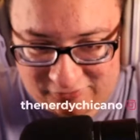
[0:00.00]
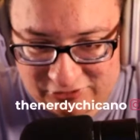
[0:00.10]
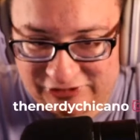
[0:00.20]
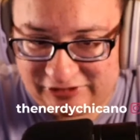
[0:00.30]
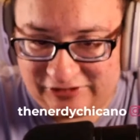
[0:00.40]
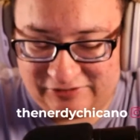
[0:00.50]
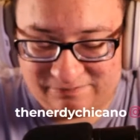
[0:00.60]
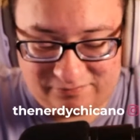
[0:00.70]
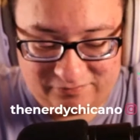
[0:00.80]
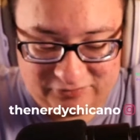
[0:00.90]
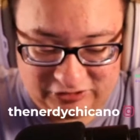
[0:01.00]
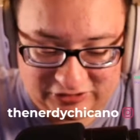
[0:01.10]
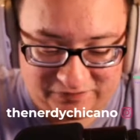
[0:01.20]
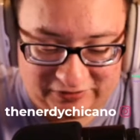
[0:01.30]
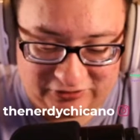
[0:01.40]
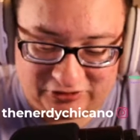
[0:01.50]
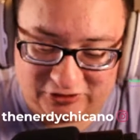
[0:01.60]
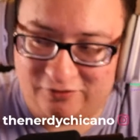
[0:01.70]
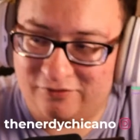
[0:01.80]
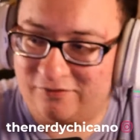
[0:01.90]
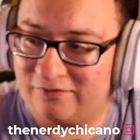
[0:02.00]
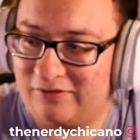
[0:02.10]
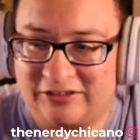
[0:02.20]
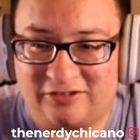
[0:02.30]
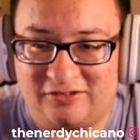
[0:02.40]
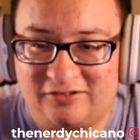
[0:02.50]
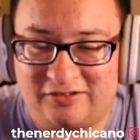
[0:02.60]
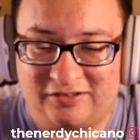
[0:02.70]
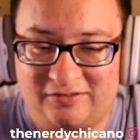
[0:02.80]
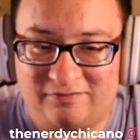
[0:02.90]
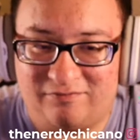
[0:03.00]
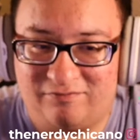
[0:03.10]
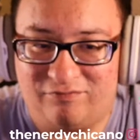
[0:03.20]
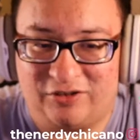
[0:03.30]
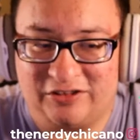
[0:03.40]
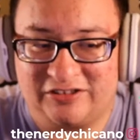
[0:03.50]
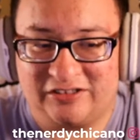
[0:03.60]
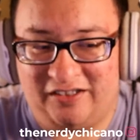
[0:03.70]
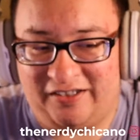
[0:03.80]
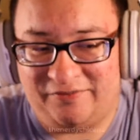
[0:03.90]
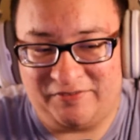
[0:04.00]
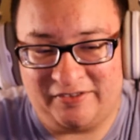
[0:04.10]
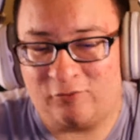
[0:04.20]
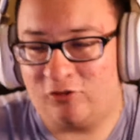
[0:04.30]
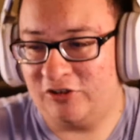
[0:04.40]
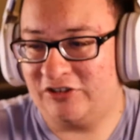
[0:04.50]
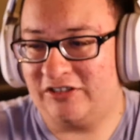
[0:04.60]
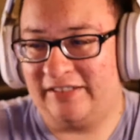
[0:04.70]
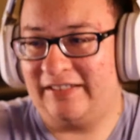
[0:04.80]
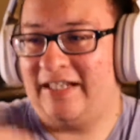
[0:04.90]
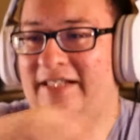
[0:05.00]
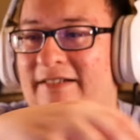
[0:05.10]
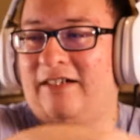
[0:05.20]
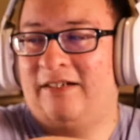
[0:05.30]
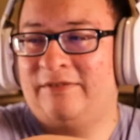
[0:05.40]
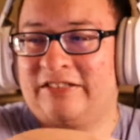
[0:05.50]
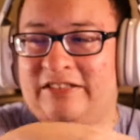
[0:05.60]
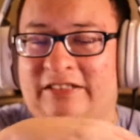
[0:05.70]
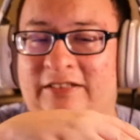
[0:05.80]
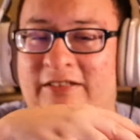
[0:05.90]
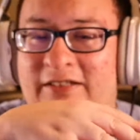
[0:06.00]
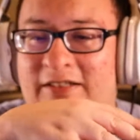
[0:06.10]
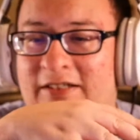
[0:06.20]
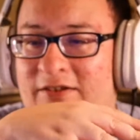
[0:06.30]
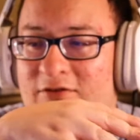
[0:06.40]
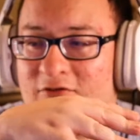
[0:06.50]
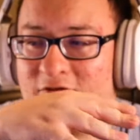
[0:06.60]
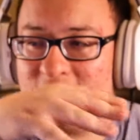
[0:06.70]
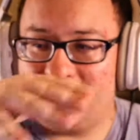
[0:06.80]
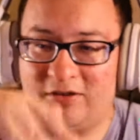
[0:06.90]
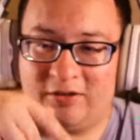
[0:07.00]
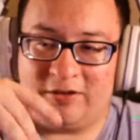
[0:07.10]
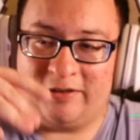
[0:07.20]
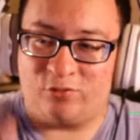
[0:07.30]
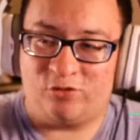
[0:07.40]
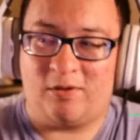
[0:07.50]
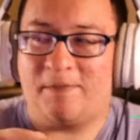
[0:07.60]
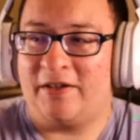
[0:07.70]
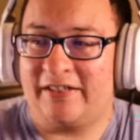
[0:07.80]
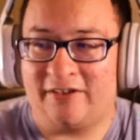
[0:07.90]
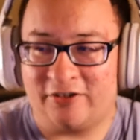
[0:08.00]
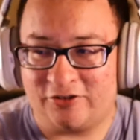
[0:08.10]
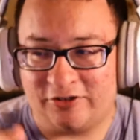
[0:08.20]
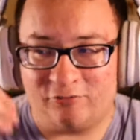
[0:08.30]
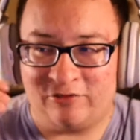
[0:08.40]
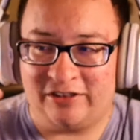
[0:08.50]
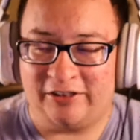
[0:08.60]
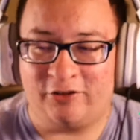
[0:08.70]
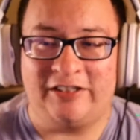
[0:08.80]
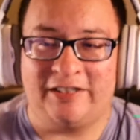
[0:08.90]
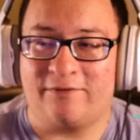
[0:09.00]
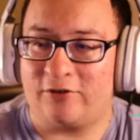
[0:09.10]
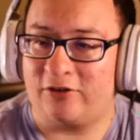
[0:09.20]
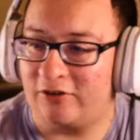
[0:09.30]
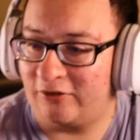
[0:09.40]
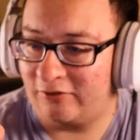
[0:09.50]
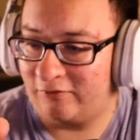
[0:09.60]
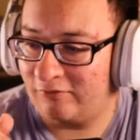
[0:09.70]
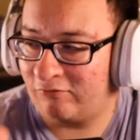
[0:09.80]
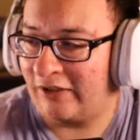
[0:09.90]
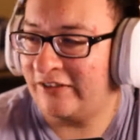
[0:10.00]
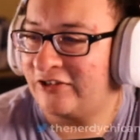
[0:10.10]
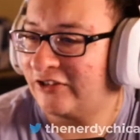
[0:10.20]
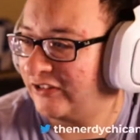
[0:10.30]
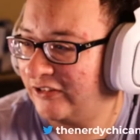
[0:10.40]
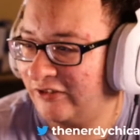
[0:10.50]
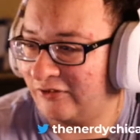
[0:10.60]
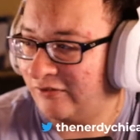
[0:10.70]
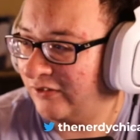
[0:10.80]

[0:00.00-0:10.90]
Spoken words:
she just feels so, brought to life. And of course, like, they obviously improve upon the character and really give her righteous, you know,